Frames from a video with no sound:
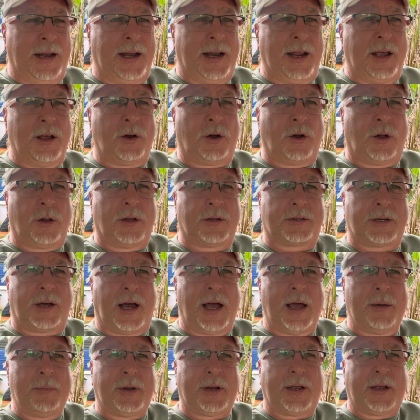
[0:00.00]
idiot all the
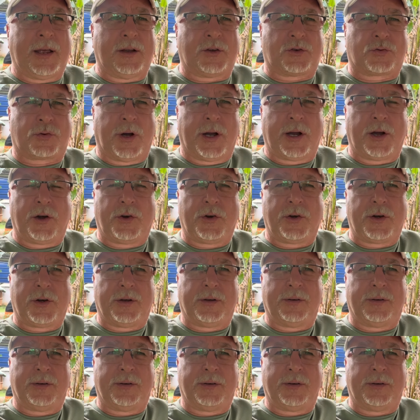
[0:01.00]
time and get triggered?